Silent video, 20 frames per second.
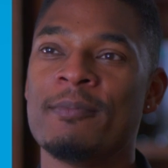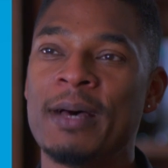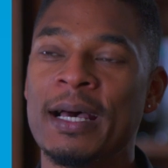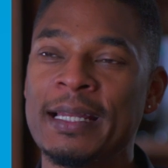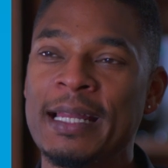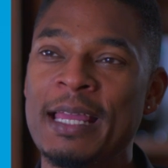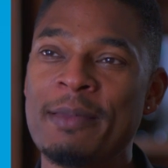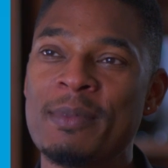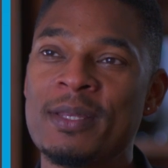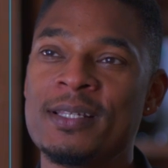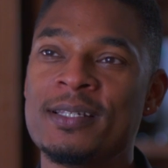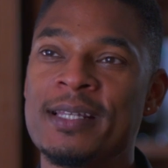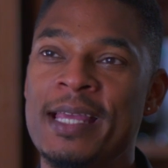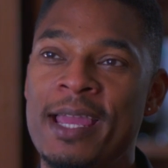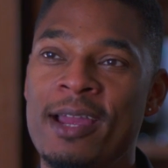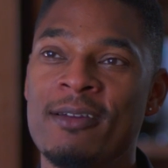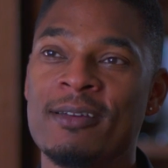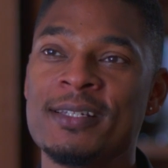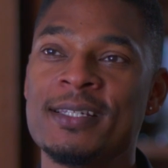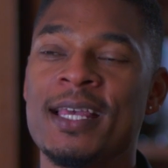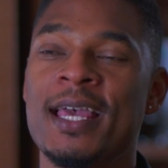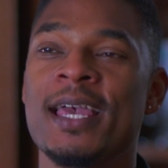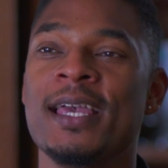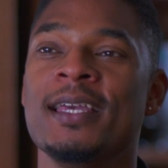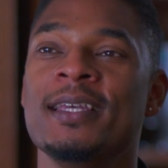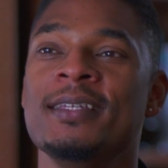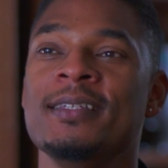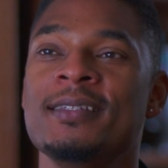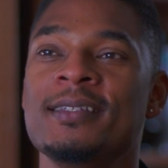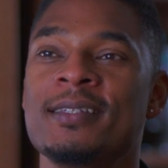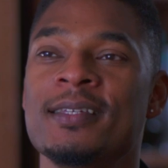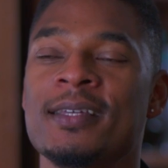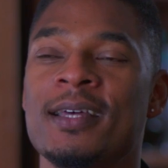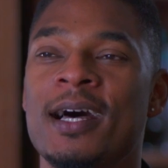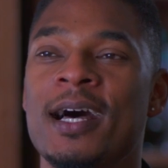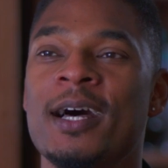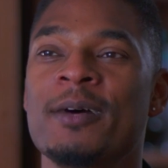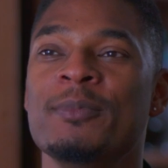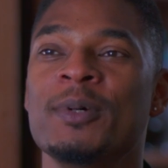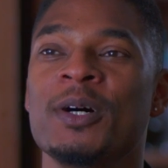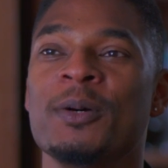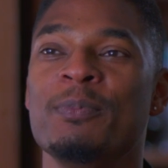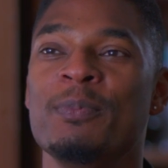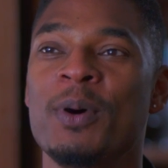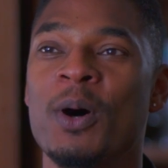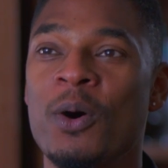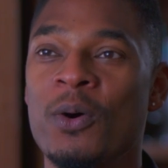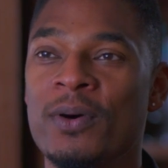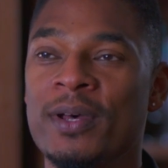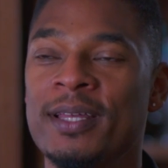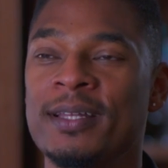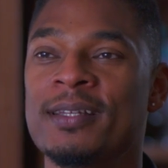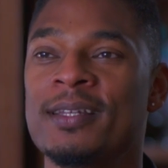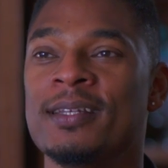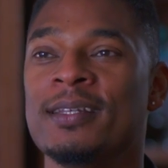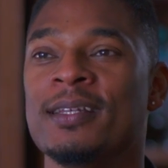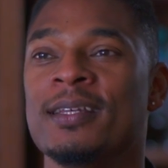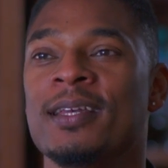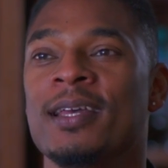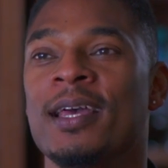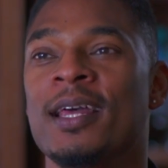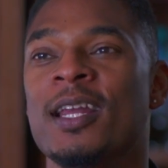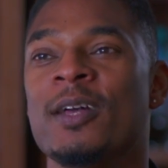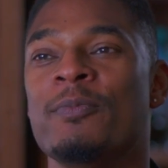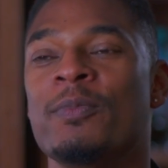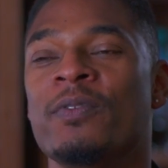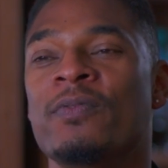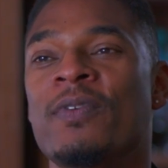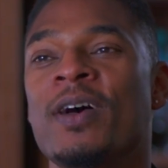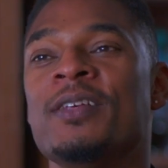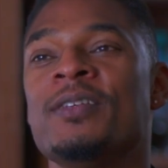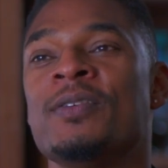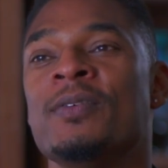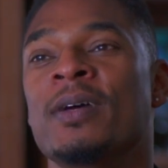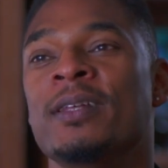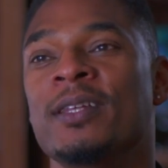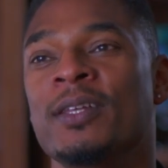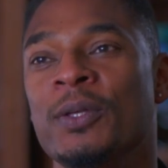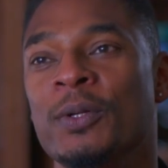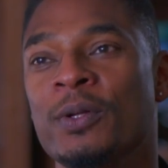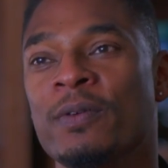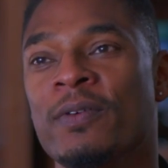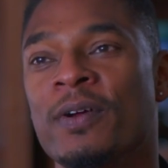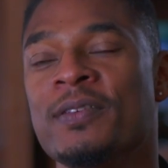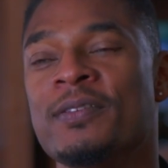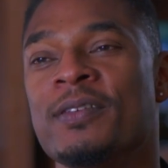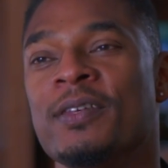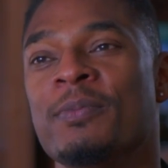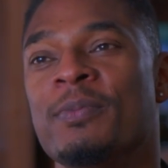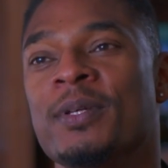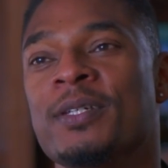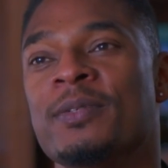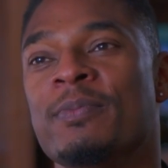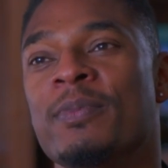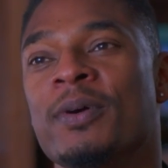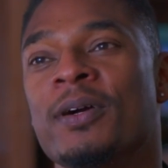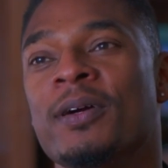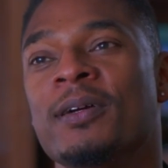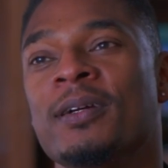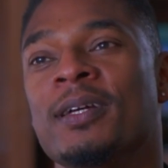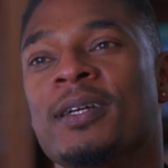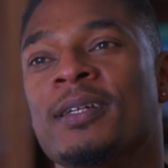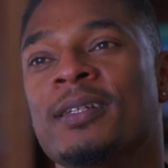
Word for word: My name is Terrance Hayes. I'm a poet and a professor at the University of Pittsburgh.